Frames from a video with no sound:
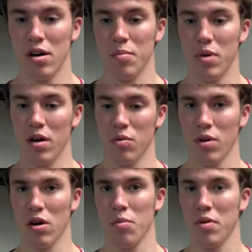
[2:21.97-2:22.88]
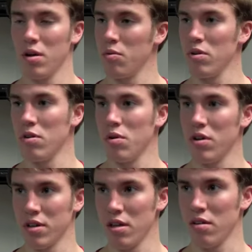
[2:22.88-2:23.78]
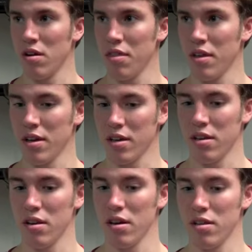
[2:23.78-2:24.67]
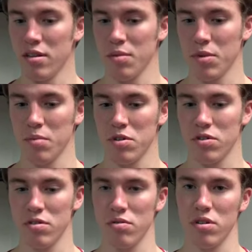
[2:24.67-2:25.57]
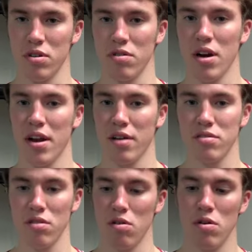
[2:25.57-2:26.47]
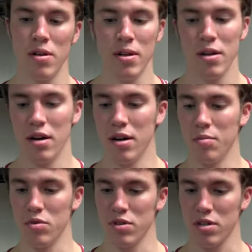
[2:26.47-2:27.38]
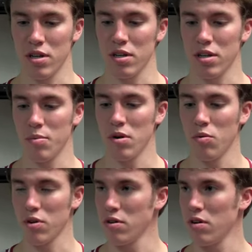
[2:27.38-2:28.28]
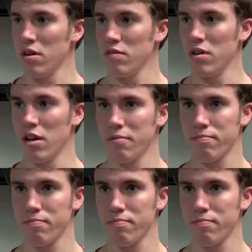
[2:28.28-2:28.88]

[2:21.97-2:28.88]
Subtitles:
but we all play really well together, I think, and the team chemistry is really good right now. So we're just going to keep on working hard every day.